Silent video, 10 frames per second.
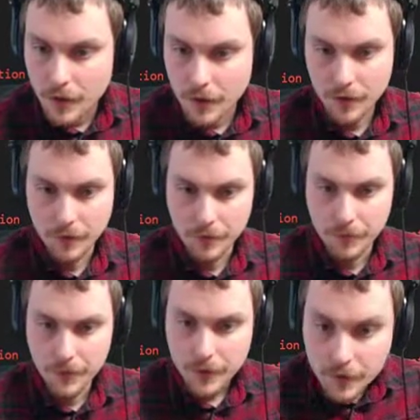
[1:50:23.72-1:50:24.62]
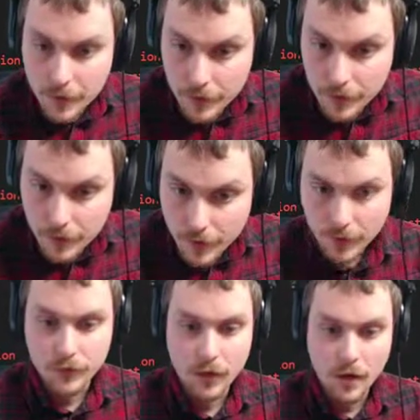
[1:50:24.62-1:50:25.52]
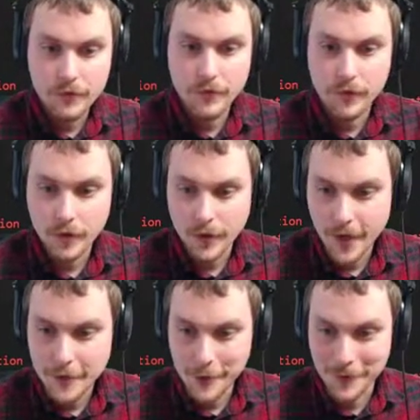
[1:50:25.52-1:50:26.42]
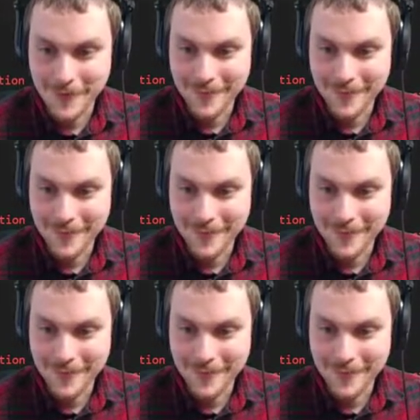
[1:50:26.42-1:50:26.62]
Oh, what? Okay, so obviously I don't